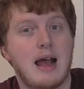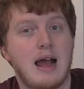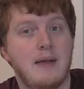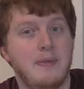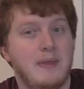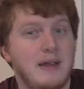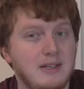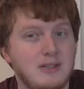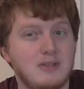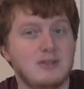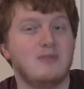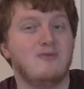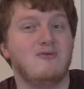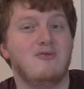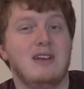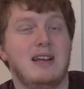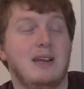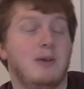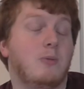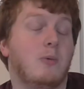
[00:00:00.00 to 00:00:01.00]
And that doesn't
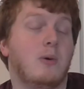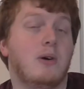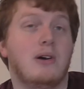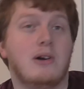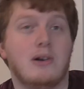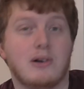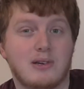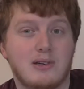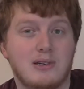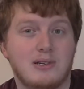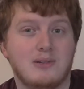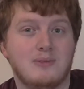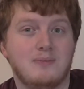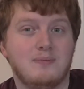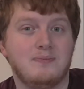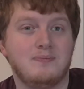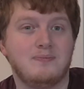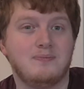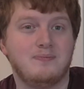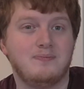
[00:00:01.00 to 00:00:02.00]
really work.
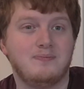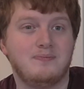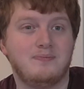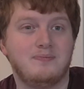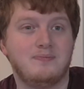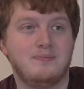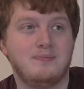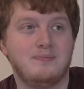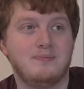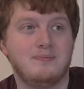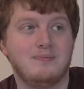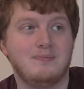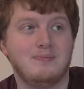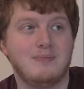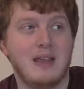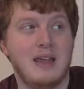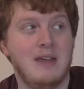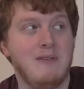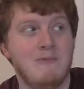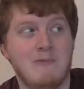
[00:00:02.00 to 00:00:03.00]

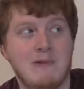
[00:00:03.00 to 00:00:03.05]
It